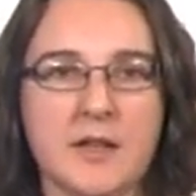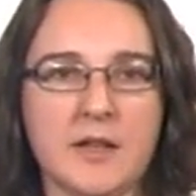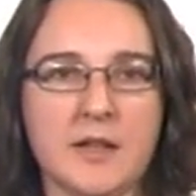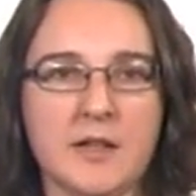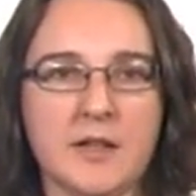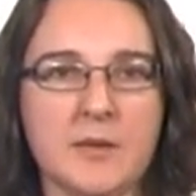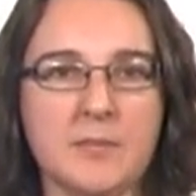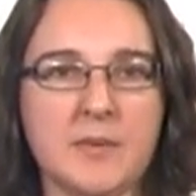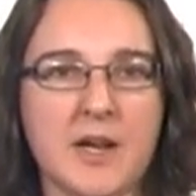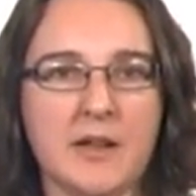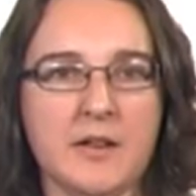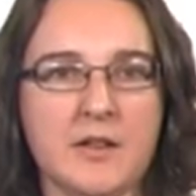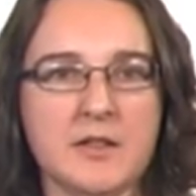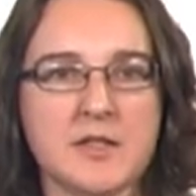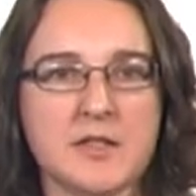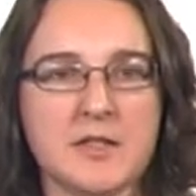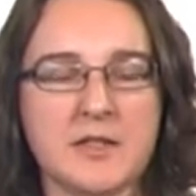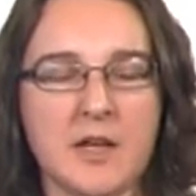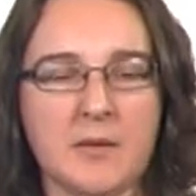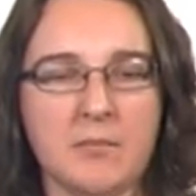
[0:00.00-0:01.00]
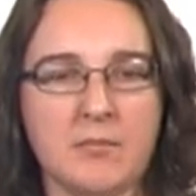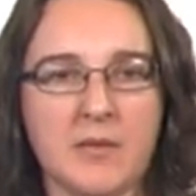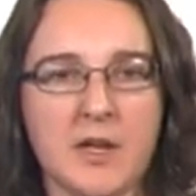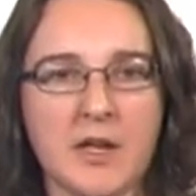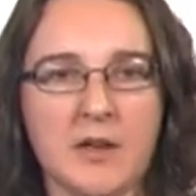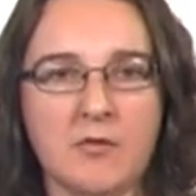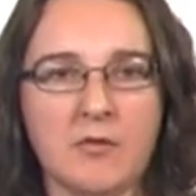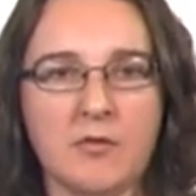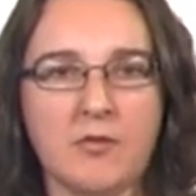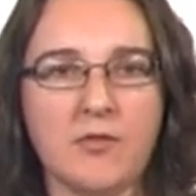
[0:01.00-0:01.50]
he divides them
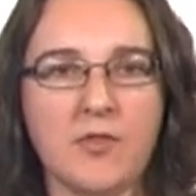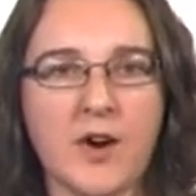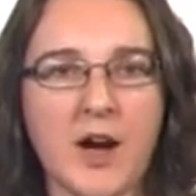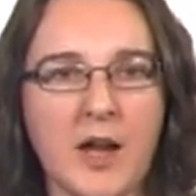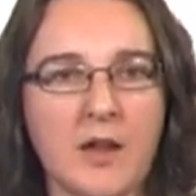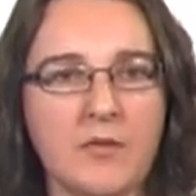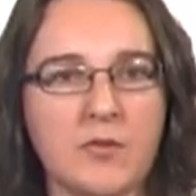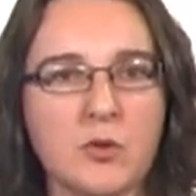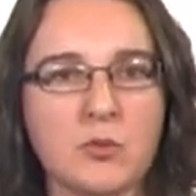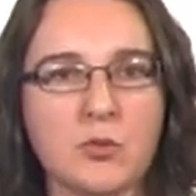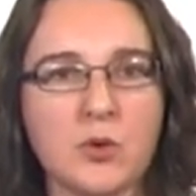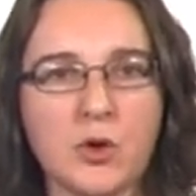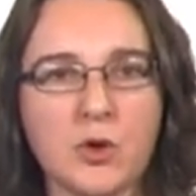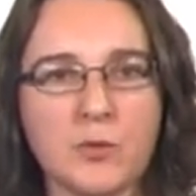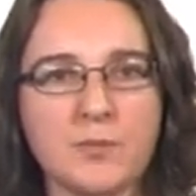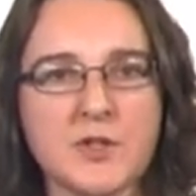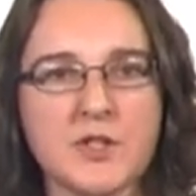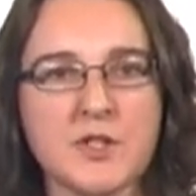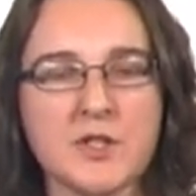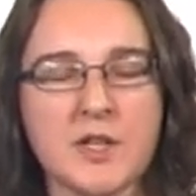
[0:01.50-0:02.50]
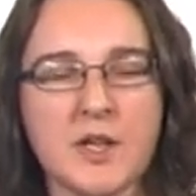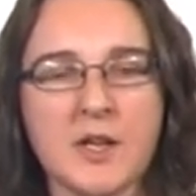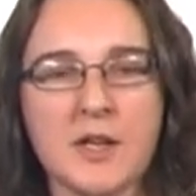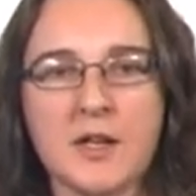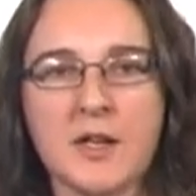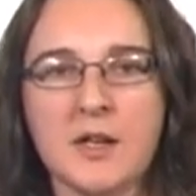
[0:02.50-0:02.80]
in 5 groups